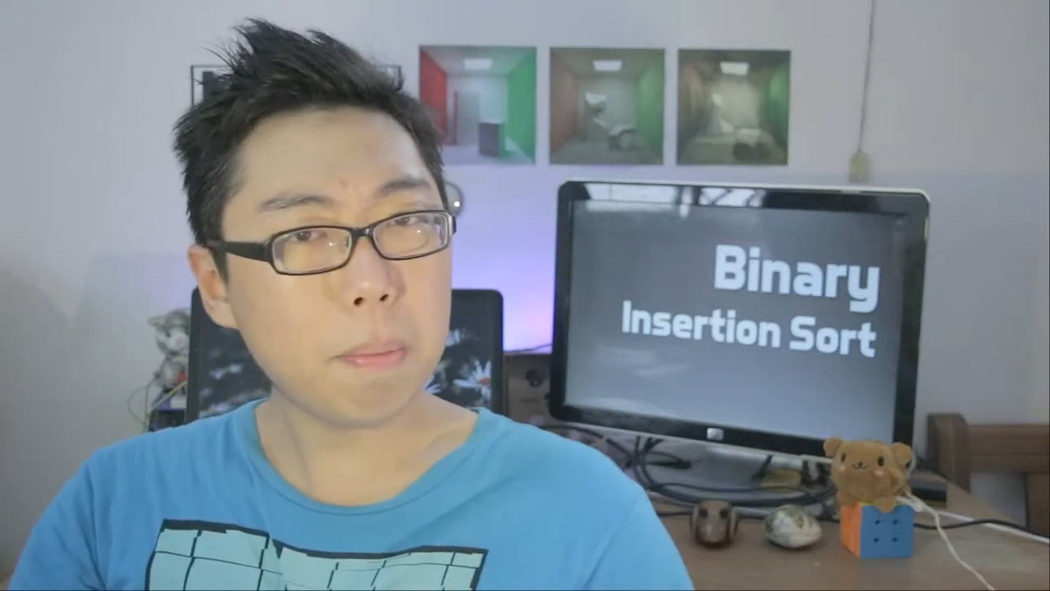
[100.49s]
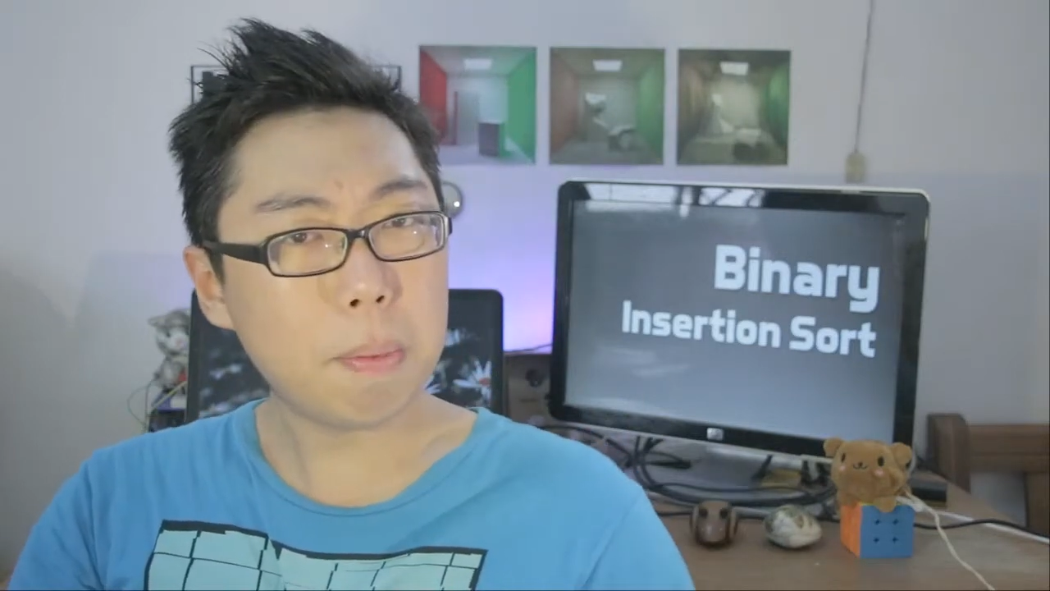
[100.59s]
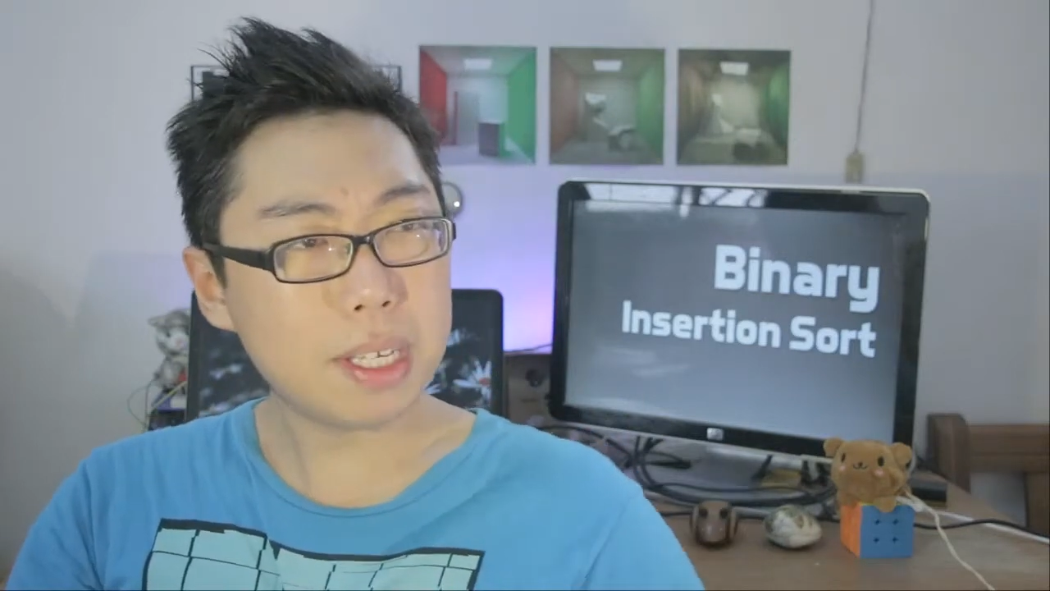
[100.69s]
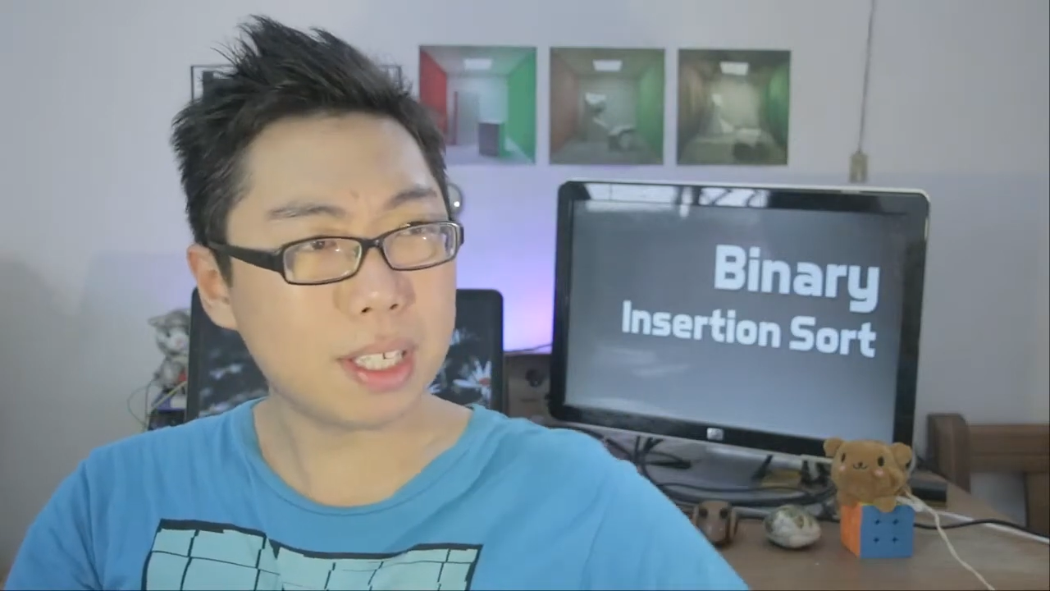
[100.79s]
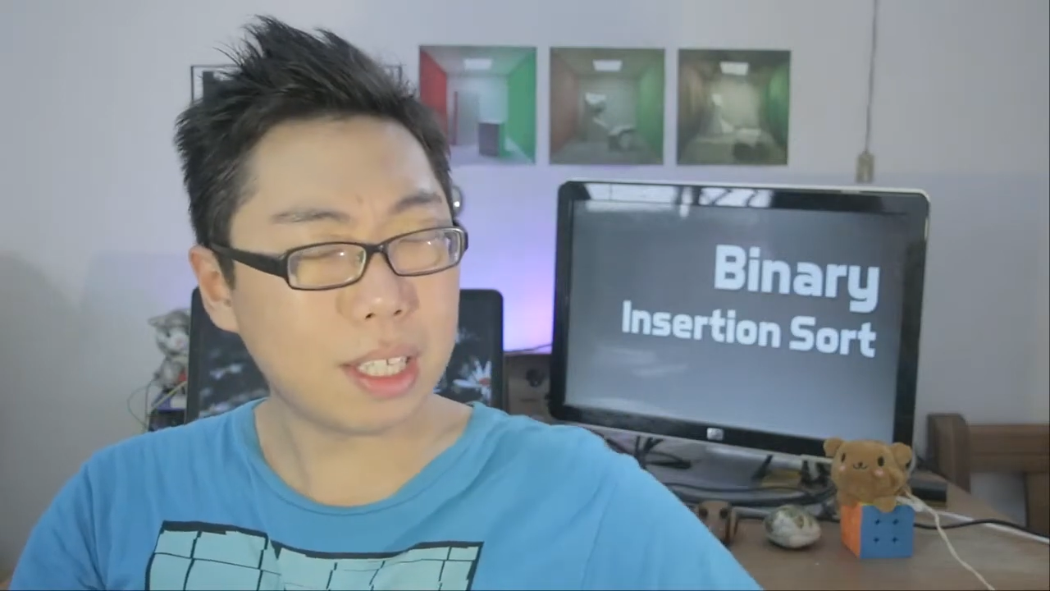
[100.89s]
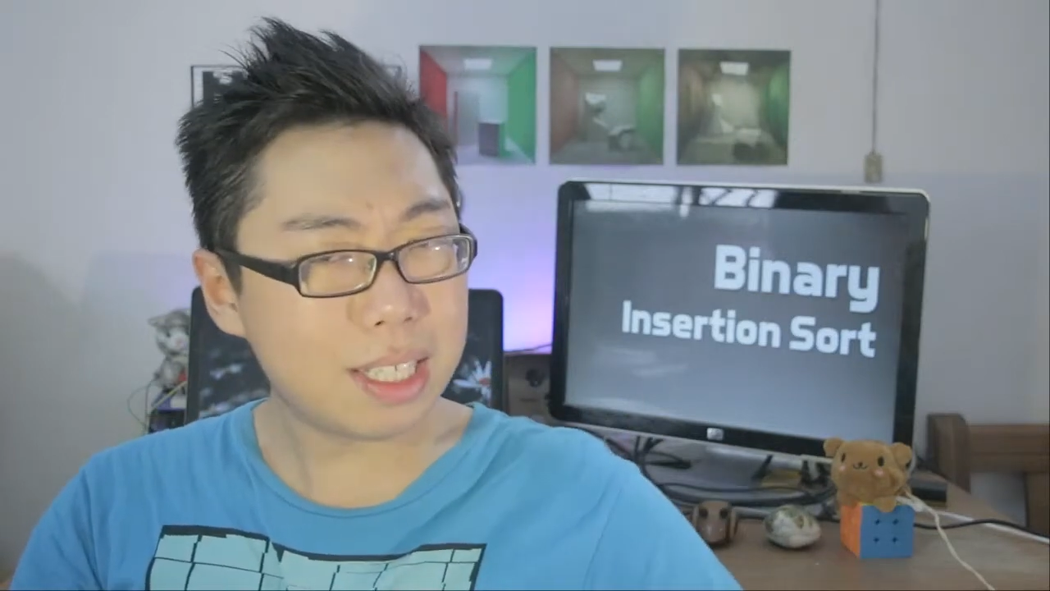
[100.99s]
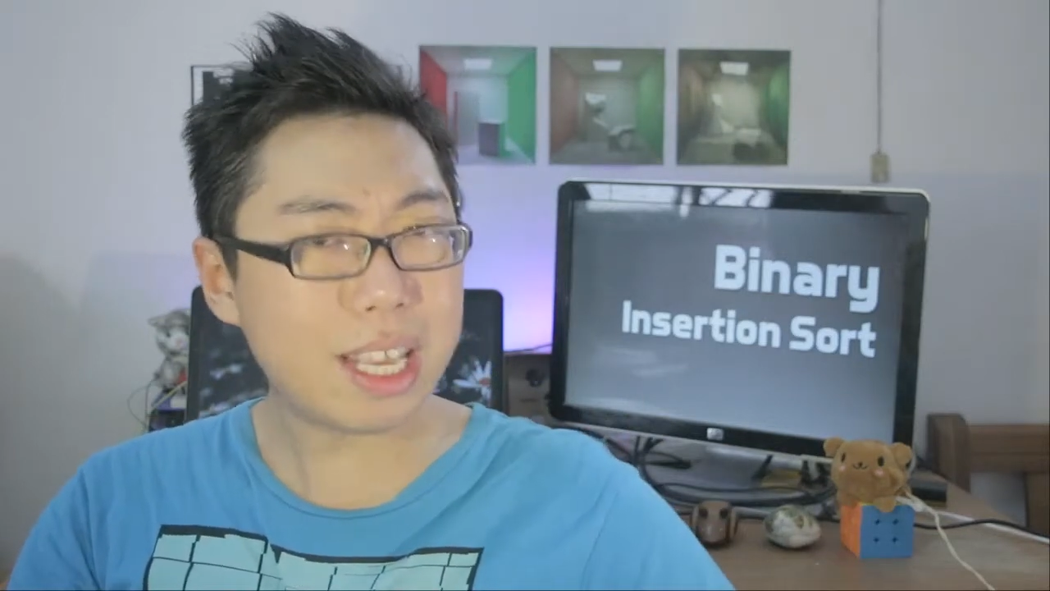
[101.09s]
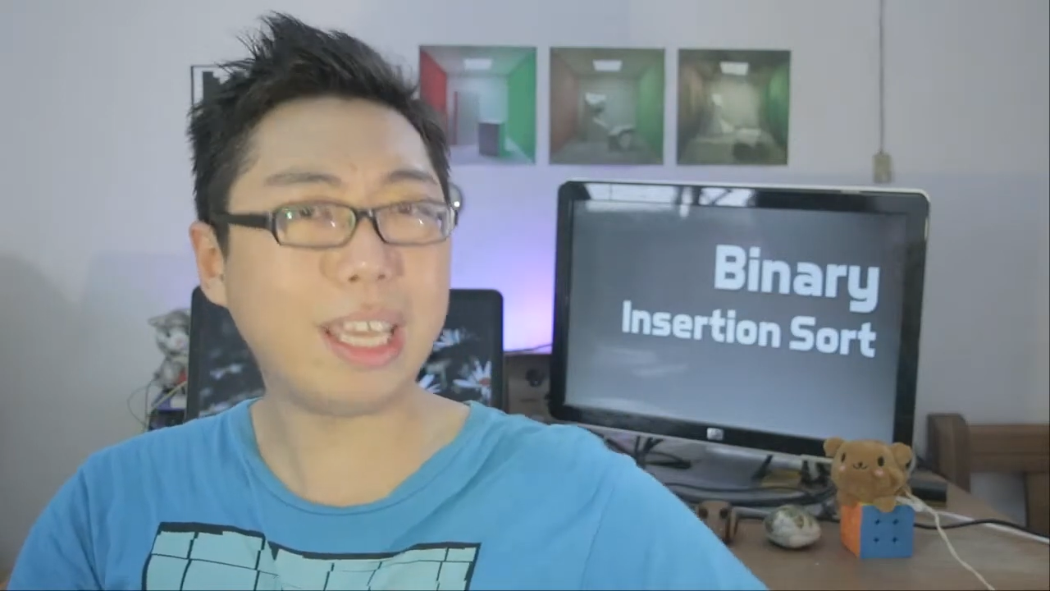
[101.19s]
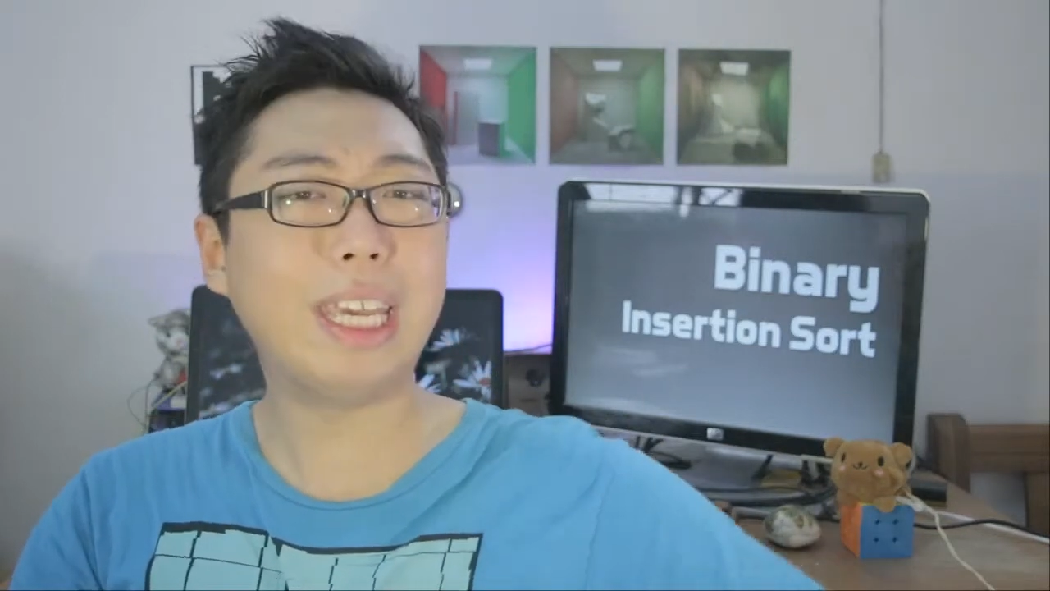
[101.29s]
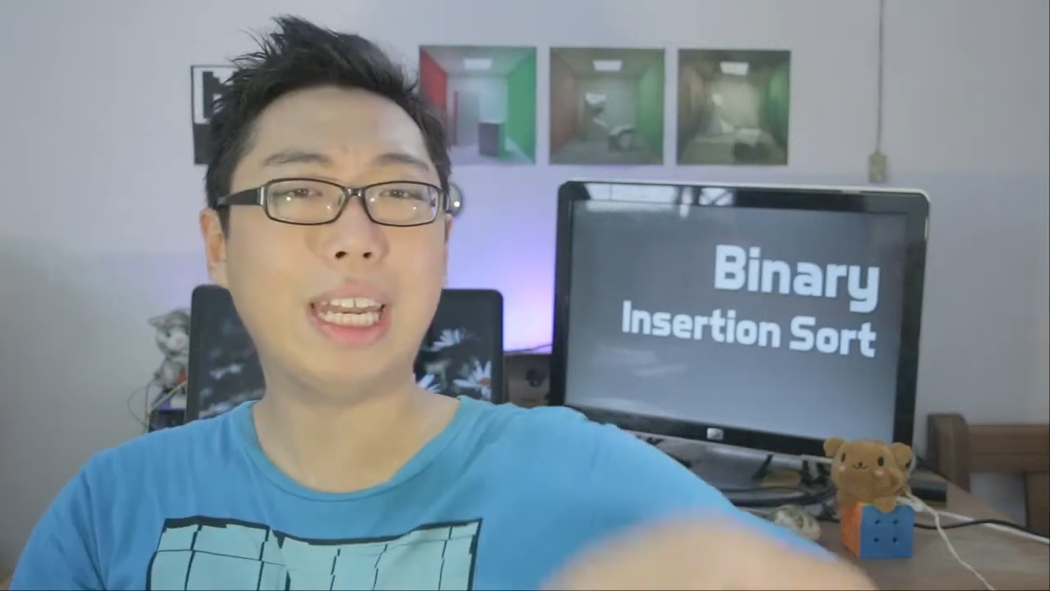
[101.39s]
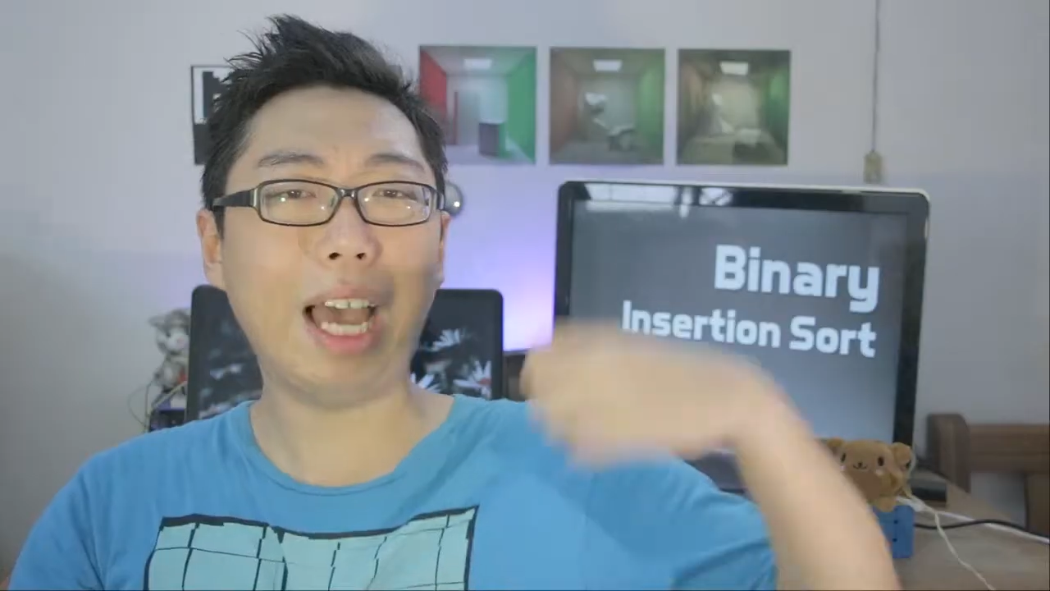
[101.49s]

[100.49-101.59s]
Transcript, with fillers: basically taking an